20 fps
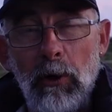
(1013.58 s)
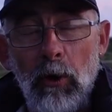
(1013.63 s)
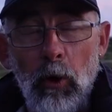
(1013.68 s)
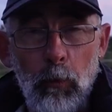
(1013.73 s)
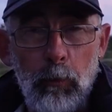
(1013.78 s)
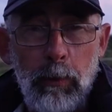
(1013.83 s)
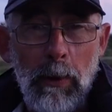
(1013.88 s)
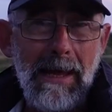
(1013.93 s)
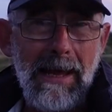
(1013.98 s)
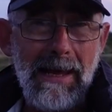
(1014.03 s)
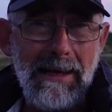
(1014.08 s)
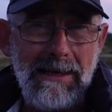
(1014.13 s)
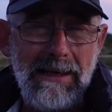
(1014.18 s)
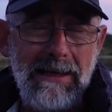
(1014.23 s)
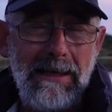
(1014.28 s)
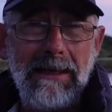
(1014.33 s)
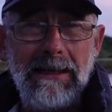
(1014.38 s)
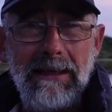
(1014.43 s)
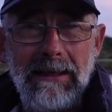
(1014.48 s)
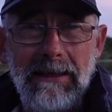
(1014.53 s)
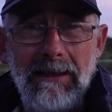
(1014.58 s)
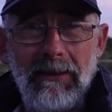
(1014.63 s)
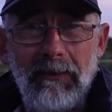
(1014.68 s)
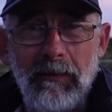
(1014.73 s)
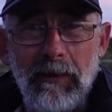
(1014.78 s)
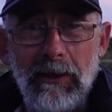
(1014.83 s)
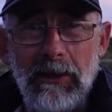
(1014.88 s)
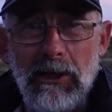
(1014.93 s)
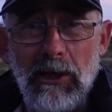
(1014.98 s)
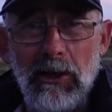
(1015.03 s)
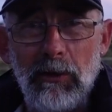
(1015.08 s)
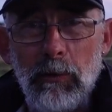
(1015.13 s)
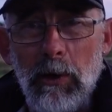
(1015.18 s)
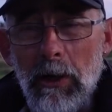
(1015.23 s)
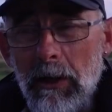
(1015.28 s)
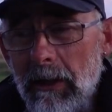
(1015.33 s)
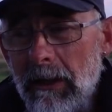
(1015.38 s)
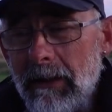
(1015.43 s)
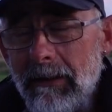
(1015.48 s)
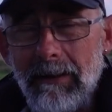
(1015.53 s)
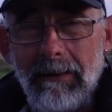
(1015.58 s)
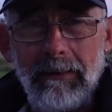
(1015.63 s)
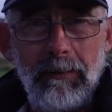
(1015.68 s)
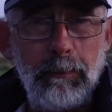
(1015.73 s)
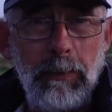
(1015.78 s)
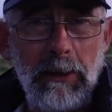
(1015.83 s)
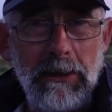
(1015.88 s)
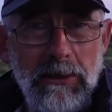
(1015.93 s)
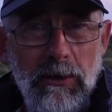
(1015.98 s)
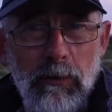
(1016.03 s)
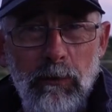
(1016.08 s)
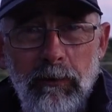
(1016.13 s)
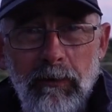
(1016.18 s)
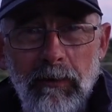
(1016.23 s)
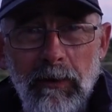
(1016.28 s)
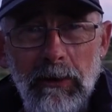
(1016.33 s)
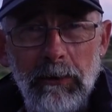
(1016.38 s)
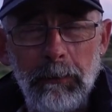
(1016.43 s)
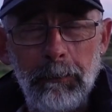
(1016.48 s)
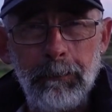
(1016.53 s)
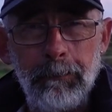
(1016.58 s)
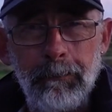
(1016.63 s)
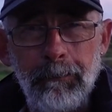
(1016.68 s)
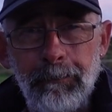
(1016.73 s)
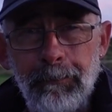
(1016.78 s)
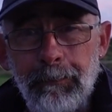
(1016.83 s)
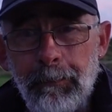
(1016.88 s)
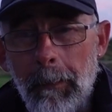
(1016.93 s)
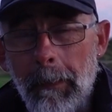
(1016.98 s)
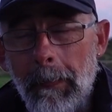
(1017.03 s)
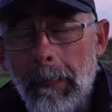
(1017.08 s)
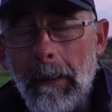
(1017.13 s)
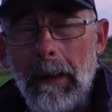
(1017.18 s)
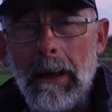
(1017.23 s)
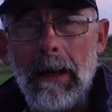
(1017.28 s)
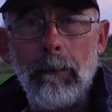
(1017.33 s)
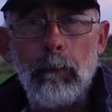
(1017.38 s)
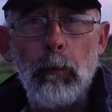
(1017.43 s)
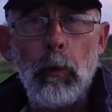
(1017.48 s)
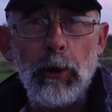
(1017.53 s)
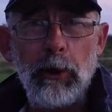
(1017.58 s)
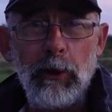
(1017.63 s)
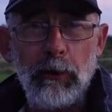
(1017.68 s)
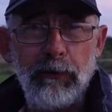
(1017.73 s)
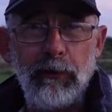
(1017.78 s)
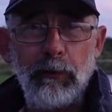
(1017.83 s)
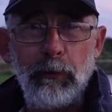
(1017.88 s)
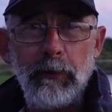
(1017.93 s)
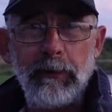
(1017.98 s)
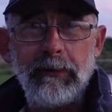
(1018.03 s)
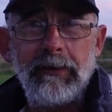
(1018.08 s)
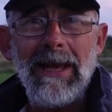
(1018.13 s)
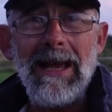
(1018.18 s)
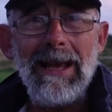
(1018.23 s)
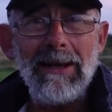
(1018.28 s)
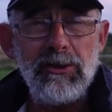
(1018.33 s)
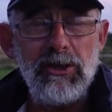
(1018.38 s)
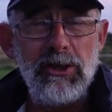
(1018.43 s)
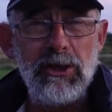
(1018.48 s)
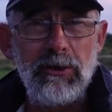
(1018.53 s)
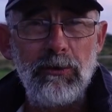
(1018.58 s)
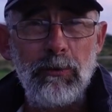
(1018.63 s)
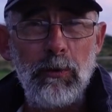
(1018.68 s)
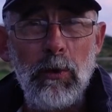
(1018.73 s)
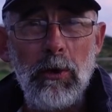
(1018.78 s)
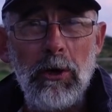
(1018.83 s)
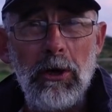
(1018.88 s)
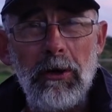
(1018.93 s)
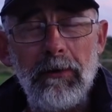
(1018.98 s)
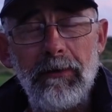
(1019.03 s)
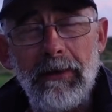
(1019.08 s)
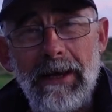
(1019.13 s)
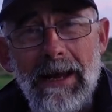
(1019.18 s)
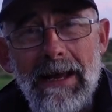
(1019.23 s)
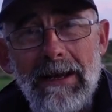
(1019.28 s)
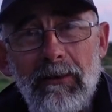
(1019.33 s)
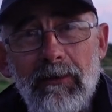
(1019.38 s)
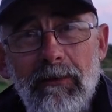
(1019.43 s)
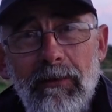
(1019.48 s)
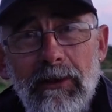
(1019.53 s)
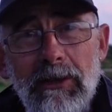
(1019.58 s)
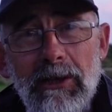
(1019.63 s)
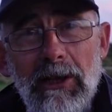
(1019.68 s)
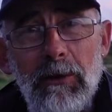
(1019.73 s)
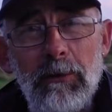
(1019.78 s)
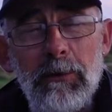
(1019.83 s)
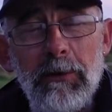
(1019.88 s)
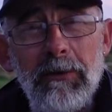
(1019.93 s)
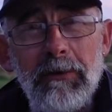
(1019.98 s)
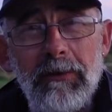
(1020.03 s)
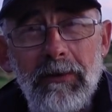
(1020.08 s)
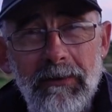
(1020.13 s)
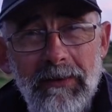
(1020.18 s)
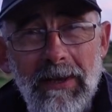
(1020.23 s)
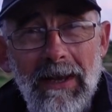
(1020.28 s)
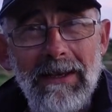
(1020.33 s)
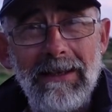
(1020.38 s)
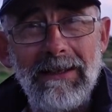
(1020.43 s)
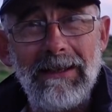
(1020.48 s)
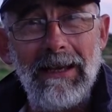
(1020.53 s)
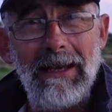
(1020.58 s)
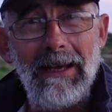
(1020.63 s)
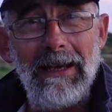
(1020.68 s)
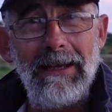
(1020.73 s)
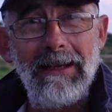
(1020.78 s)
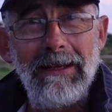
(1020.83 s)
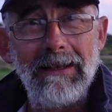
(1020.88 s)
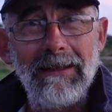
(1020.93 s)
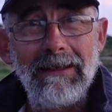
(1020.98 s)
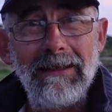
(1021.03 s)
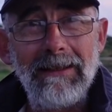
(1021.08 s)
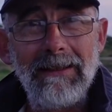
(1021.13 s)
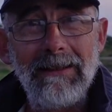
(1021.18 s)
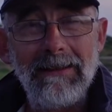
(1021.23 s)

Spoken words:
I hope anything in this video has been useful, and what I'll do is catch you on the next video. So take care.